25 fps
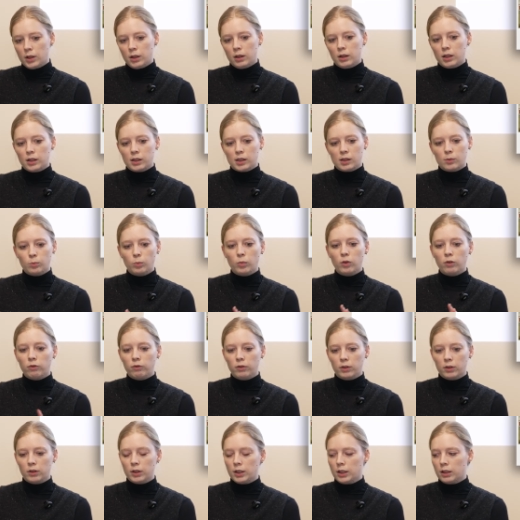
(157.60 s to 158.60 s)
this
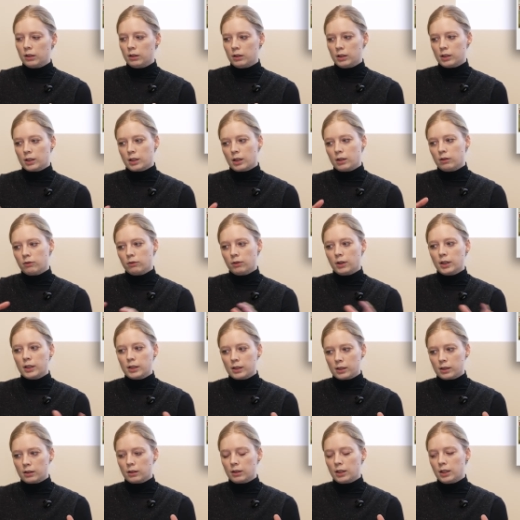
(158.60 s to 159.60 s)
pavilion is kind of
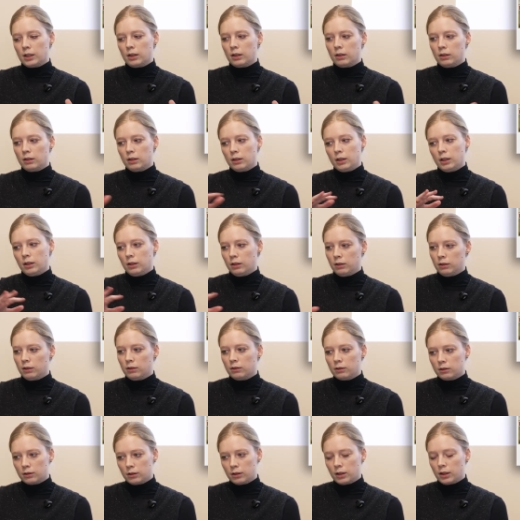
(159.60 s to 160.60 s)
isolated
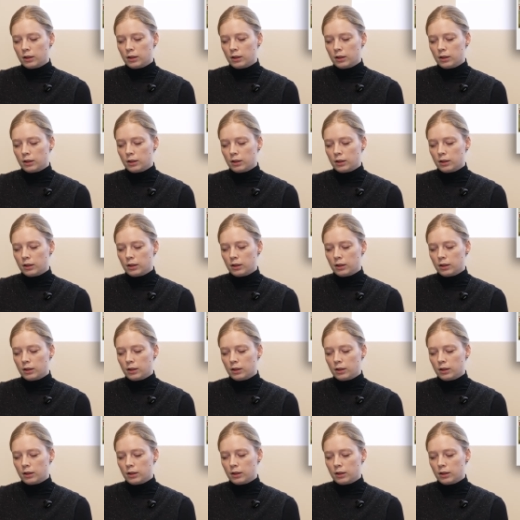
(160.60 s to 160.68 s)
in